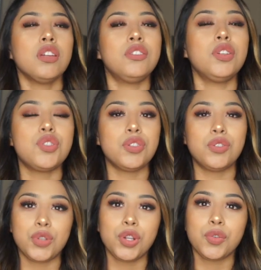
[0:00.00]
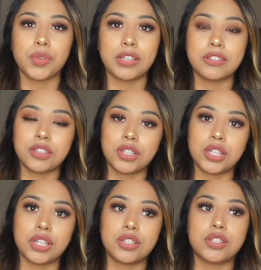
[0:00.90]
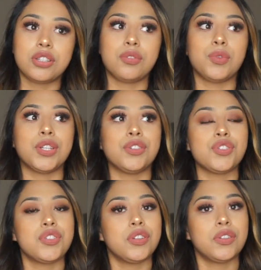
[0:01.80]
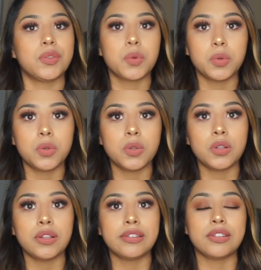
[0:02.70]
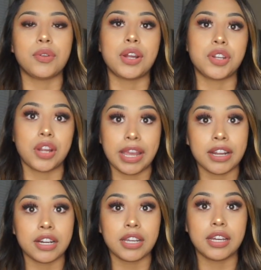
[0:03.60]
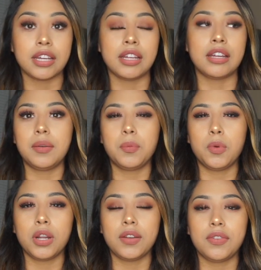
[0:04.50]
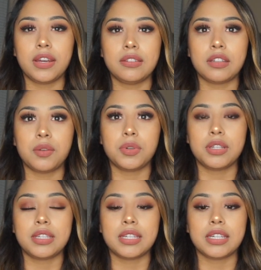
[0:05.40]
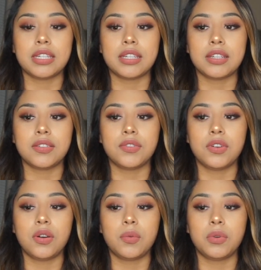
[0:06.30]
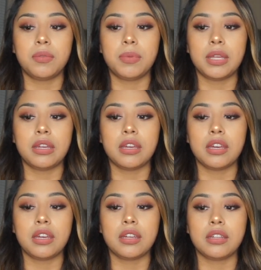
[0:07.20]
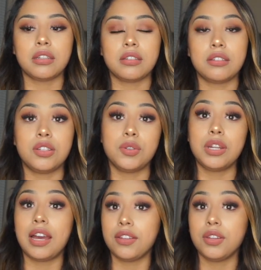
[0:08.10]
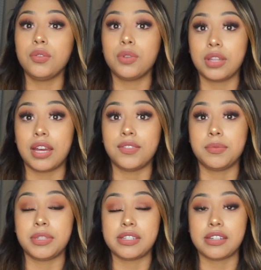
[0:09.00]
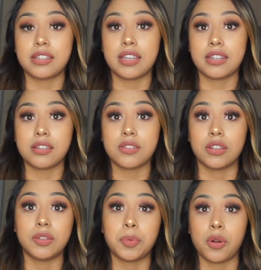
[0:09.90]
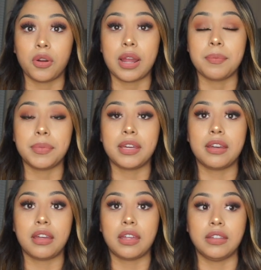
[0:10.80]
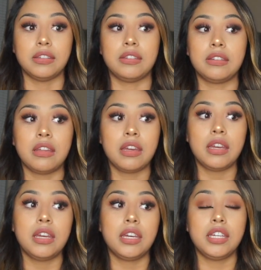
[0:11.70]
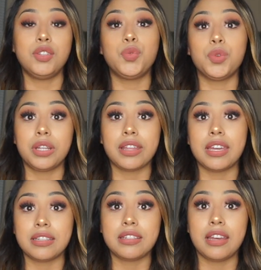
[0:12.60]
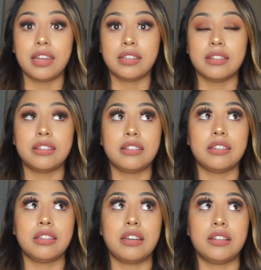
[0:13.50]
So just do your research the schools around your area. More advice I would give would be, you really have to be dedicated to this program because it's really intense.